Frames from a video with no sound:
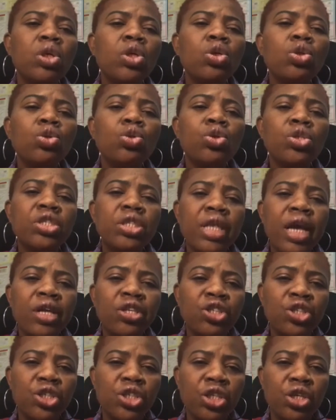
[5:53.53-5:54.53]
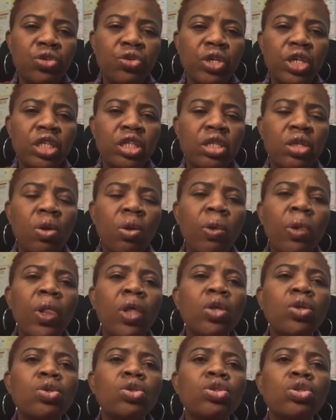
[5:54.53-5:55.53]
you start sharing,
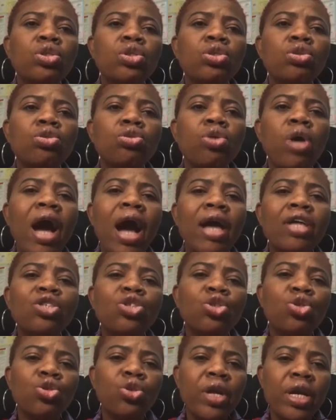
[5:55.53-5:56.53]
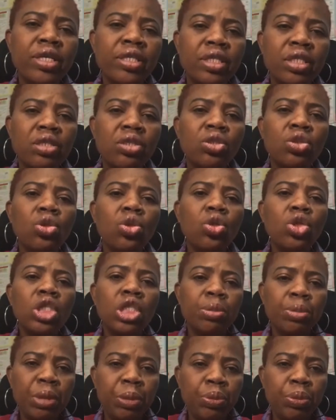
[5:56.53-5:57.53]
you address
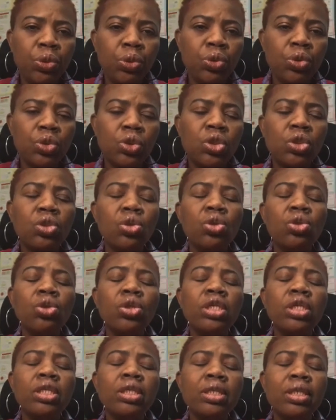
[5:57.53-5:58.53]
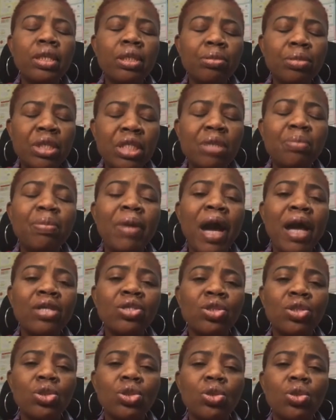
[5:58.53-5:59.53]
those people. So it's
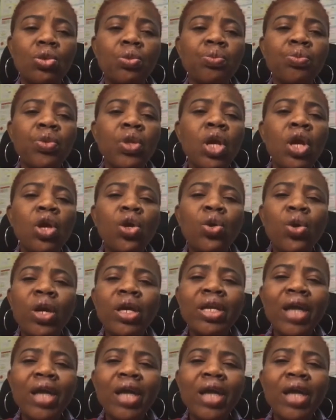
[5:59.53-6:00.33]
back to going